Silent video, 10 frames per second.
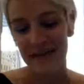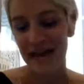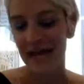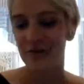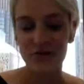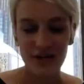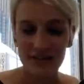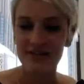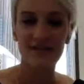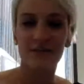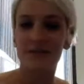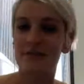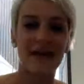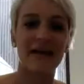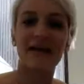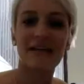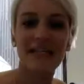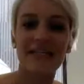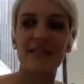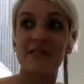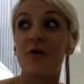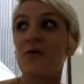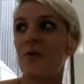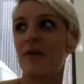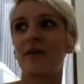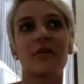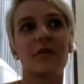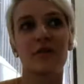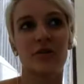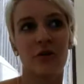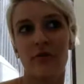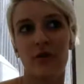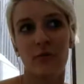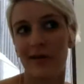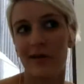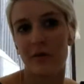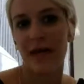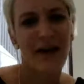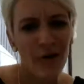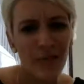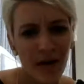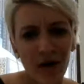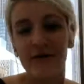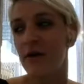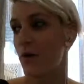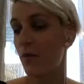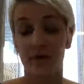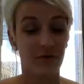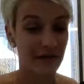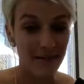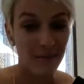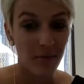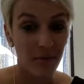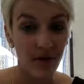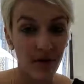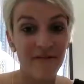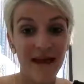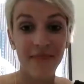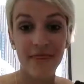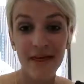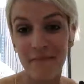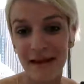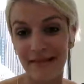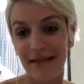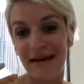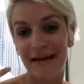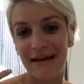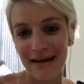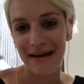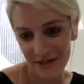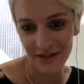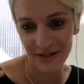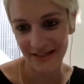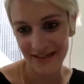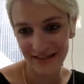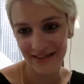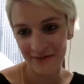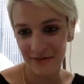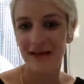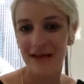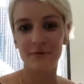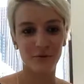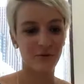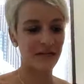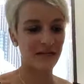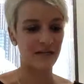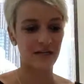And just like you're saying, it's so critical to show them what you care about, what you're capable of, and then make that connection, right, between